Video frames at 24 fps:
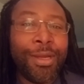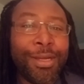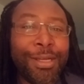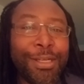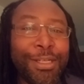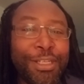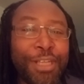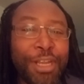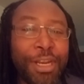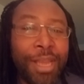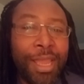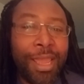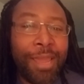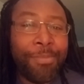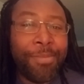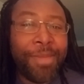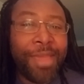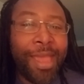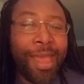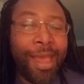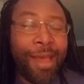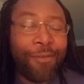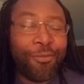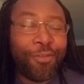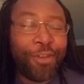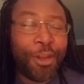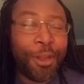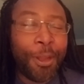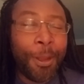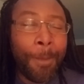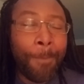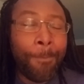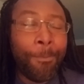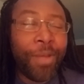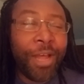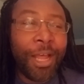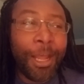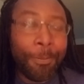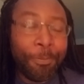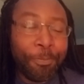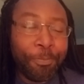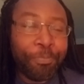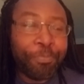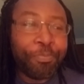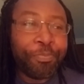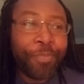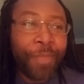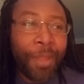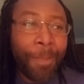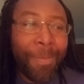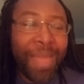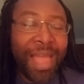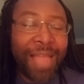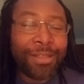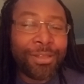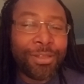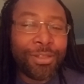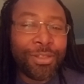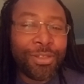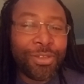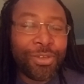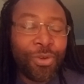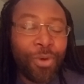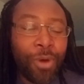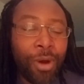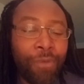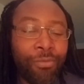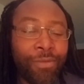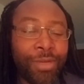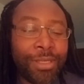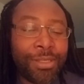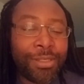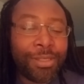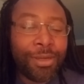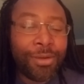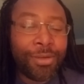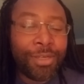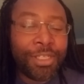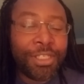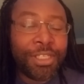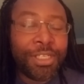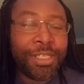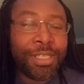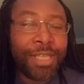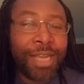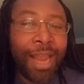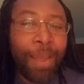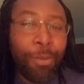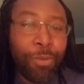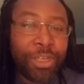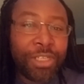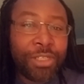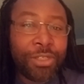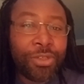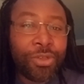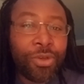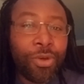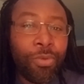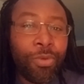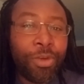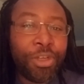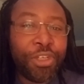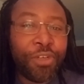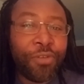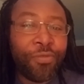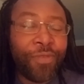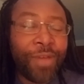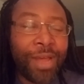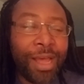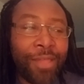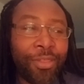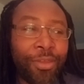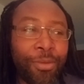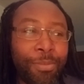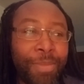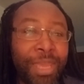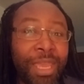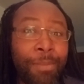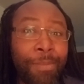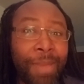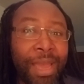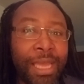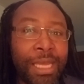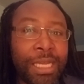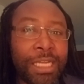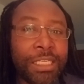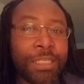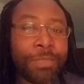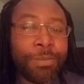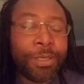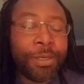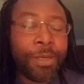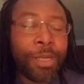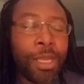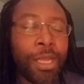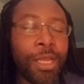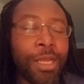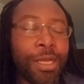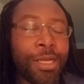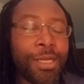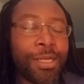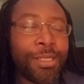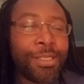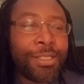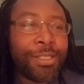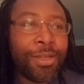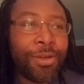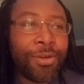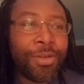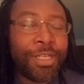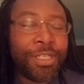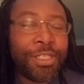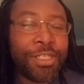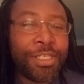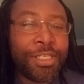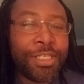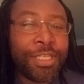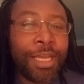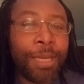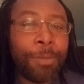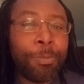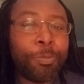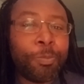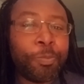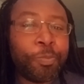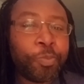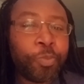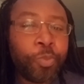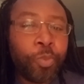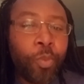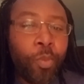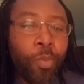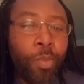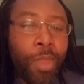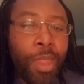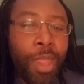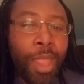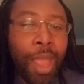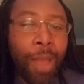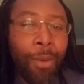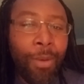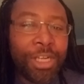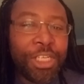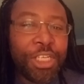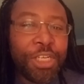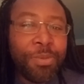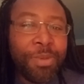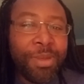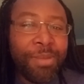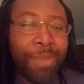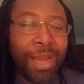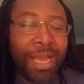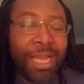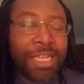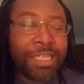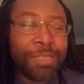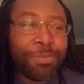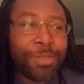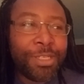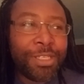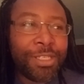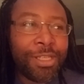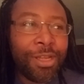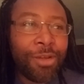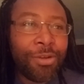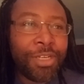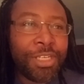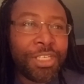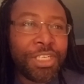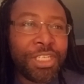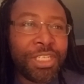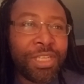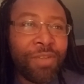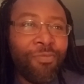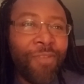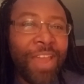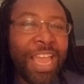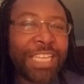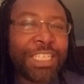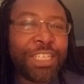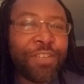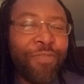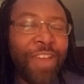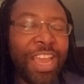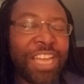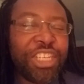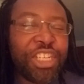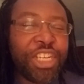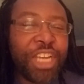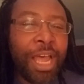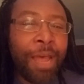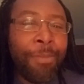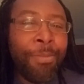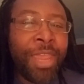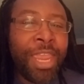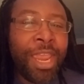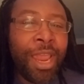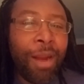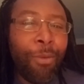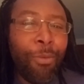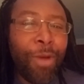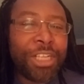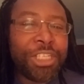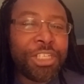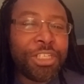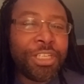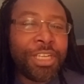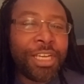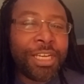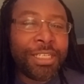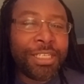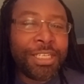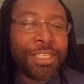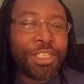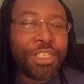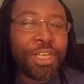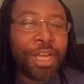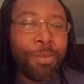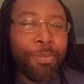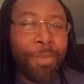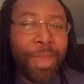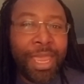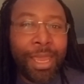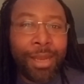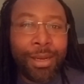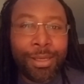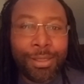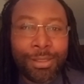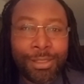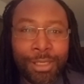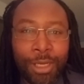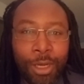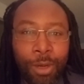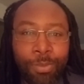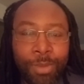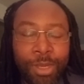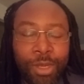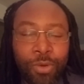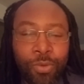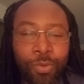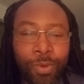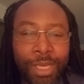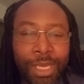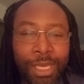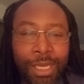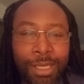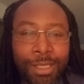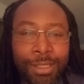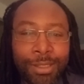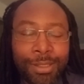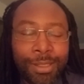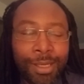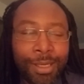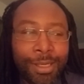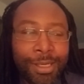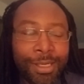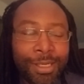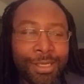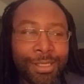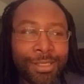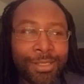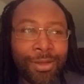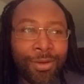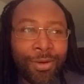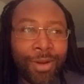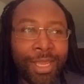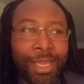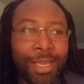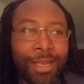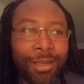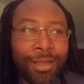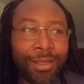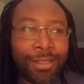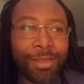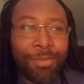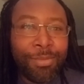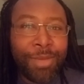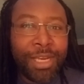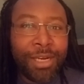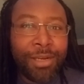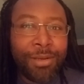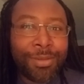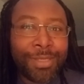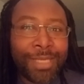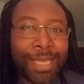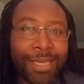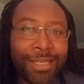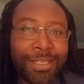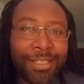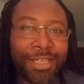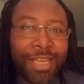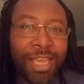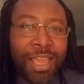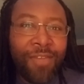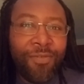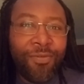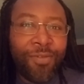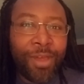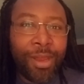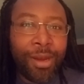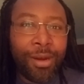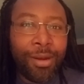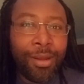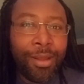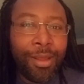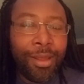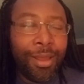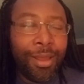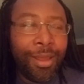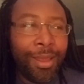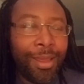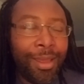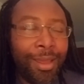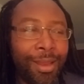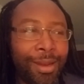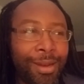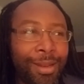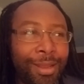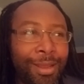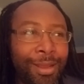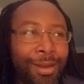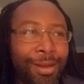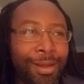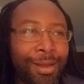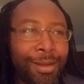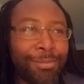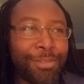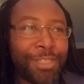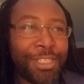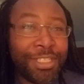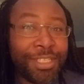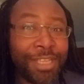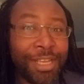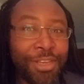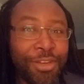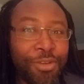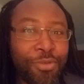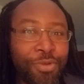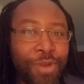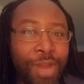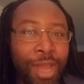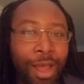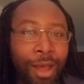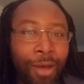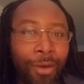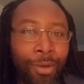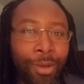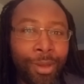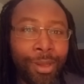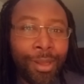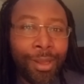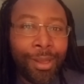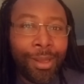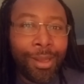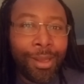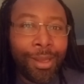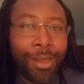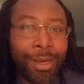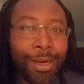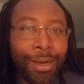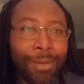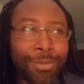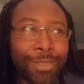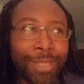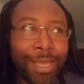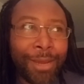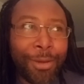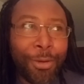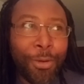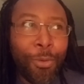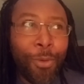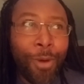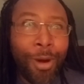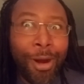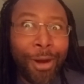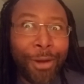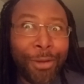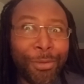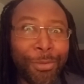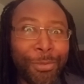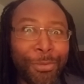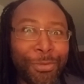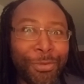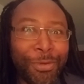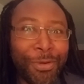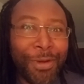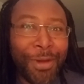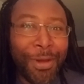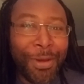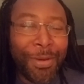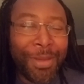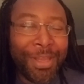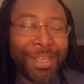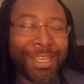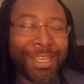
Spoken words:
to name me after him. But back to the story. So then she said, "I went to school with your father, me and my husband." So then she said, "I want you to meet my husband." So then she said, Reggie, come here. I want you to look at this young man and tell me who he is." So then he looked at me and he was like, "Steven." And then she said, "You know?" And I was like, "Who are you?" You know, and